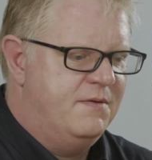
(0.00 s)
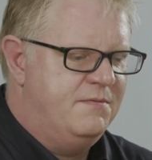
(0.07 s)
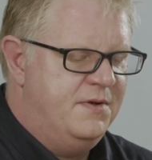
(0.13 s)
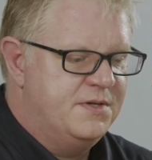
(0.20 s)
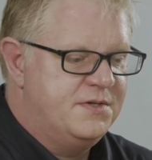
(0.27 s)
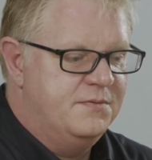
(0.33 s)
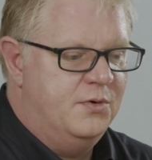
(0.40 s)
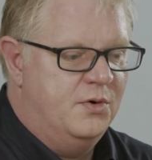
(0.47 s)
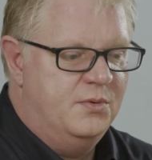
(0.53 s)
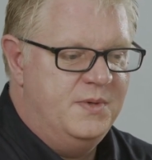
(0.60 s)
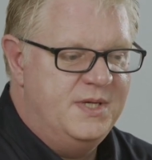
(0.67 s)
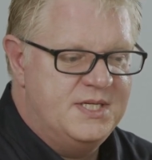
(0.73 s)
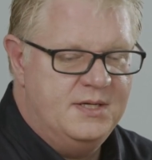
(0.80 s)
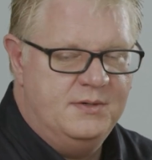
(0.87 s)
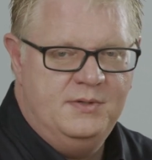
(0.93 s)
First of all, we
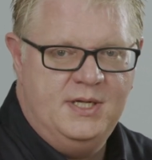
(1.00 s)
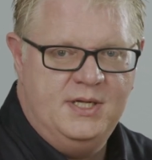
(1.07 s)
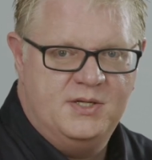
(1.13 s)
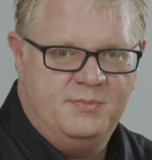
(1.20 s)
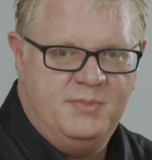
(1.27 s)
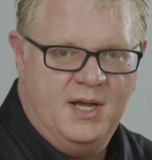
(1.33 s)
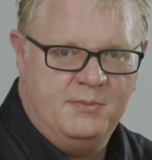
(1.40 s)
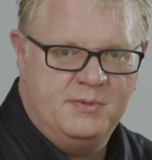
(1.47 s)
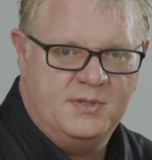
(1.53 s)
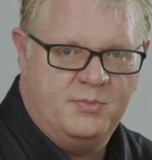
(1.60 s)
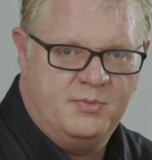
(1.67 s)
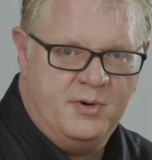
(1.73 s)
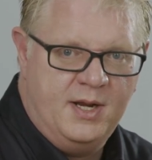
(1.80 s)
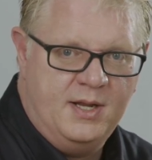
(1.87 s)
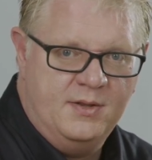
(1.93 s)
still need to be able to
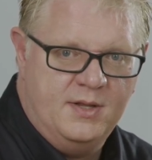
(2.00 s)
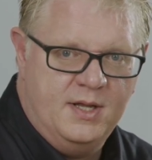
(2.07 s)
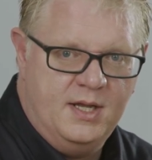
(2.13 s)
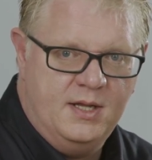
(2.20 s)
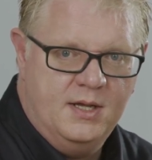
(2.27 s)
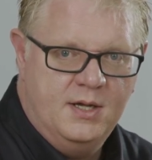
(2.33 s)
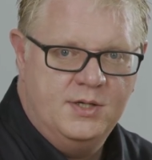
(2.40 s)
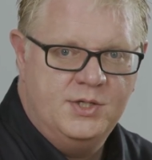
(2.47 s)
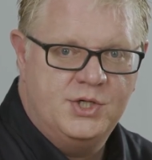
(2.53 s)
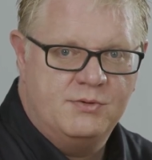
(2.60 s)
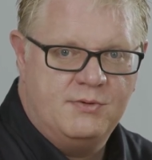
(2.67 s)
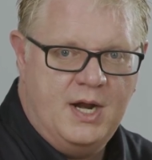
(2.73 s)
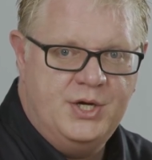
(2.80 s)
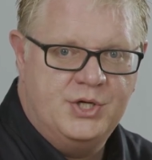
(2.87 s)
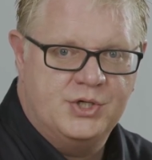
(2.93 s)
bring the
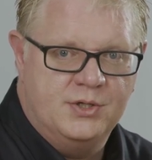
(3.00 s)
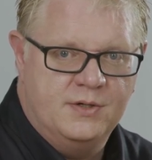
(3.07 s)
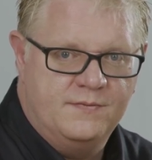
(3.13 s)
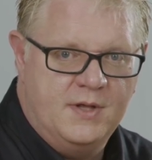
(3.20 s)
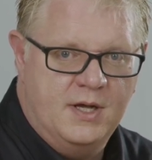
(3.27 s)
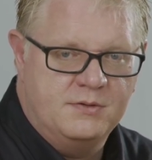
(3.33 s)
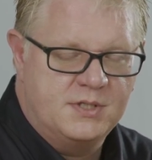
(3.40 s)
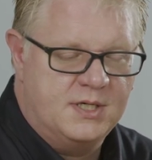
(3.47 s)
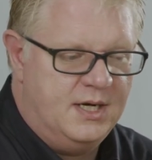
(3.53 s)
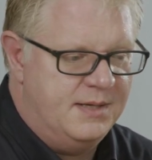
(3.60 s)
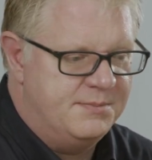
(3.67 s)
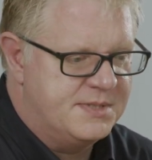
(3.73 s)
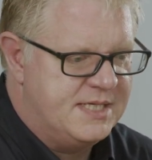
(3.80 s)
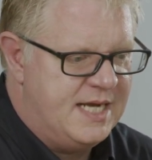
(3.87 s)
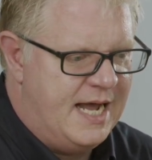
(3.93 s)
duration of those
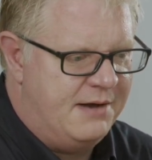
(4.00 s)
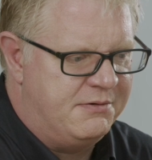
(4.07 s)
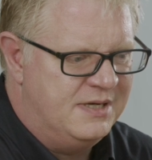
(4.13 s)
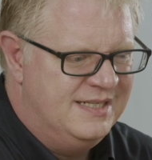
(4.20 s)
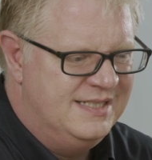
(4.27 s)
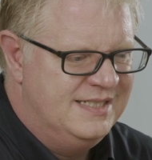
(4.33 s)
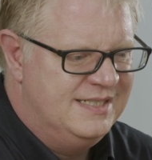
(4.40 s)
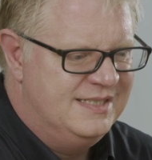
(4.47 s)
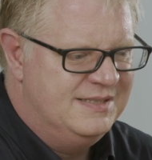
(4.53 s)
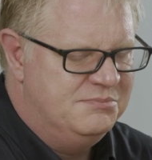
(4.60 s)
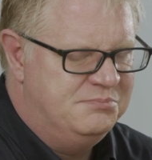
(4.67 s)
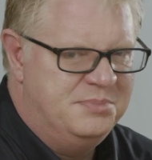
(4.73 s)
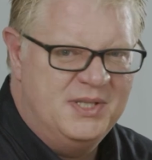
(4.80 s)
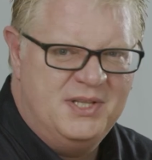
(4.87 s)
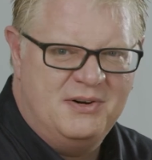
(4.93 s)
clips down,
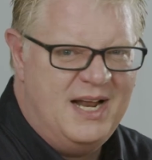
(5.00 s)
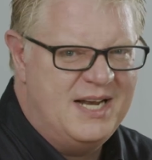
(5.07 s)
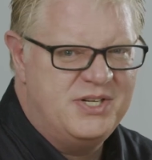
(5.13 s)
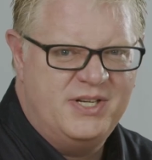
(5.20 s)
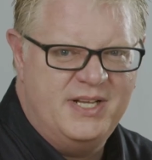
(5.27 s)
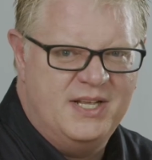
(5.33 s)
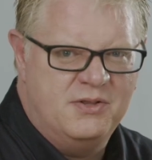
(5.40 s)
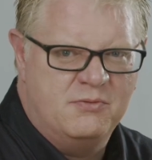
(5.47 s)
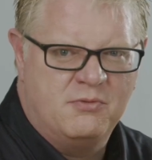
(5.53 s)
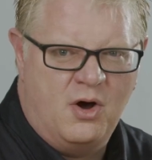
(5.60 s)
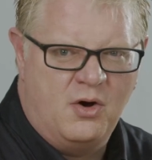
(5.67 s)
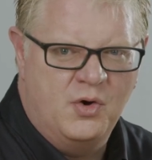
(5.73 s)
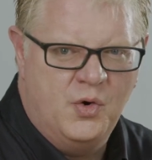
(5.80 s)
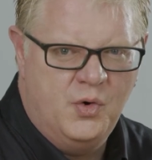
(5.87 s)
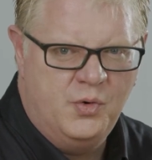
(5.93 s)
but they're actually in the
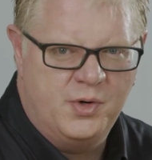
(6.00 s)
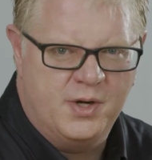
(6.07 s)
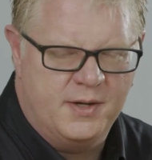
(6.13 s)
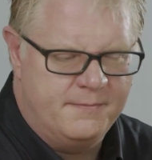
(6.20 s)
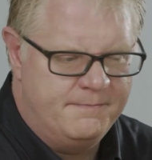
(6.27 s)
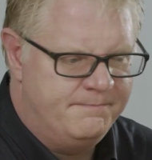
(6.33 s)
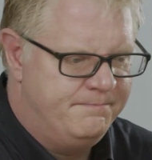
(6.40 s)
wrong order.